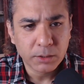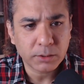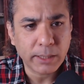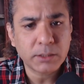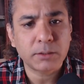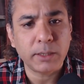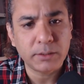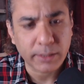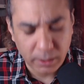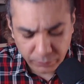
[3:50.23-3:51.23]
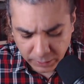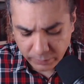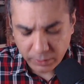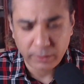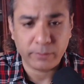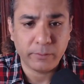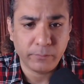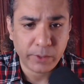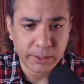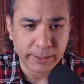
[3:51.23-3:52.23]
So that's the kind of thing we're going to
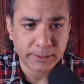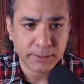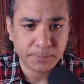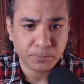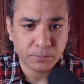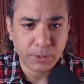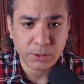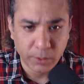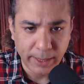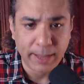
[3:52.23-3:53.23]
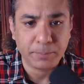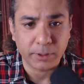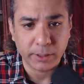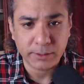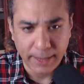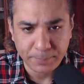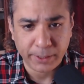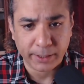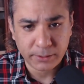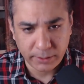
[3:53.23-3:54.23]
witness. It's going to happen. It's
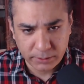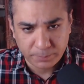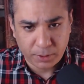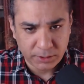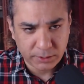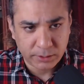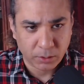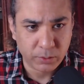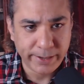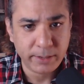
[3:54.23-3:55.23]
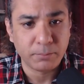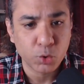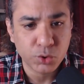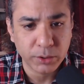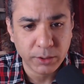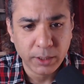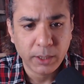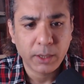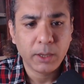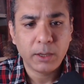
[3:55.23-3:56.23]
happening. It's a process that's already in motion.
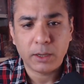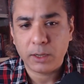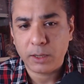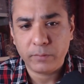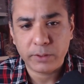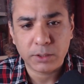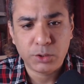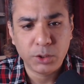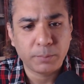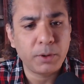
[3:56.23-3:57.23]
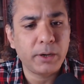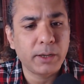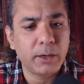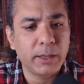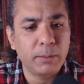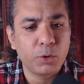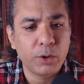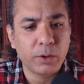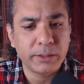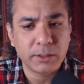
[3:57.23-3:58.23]
With the geopolitical game
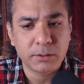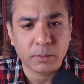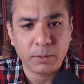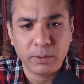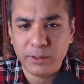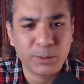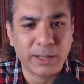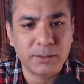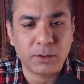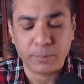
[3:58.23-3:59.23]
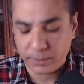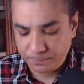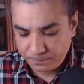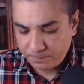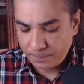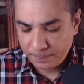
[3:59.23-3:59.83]
going on, is it stoppable? You can't stop it.